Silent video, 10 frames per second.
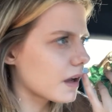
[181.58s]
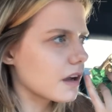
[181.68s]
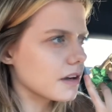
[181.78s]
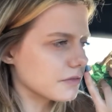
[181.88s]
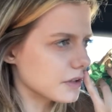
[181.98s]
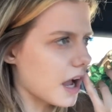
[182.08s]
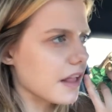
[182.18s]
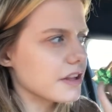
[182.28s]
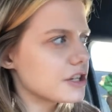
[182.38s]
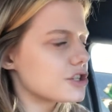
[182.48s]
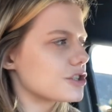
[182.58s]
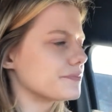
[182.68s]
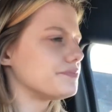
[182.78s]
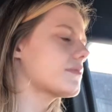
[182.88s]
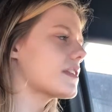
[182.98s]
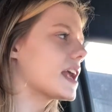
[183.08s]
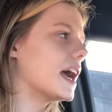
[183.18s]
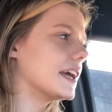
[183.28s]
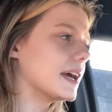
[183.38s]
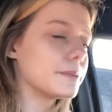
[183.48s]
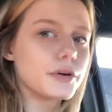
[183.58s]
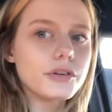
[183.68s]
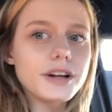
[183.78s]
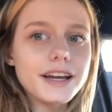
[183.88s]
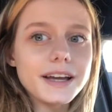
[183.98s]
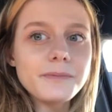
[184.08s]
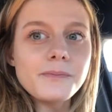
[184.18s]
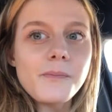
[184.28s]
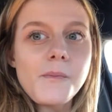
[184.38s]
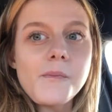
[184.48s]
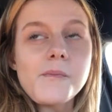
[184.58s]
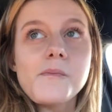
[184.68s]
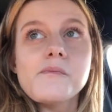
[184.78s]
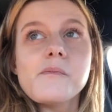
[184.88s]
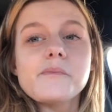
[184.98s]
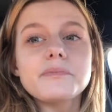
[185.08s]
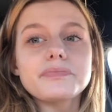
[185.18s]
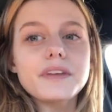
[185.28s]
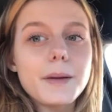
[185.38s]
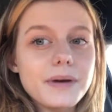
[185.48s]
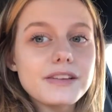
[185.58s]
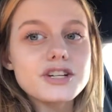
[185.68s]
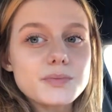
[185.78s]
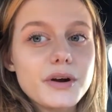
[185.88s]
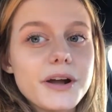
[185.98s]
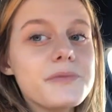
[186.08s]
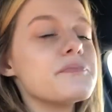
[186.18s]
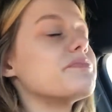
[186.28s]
of college, I had Burger King on my lunch break.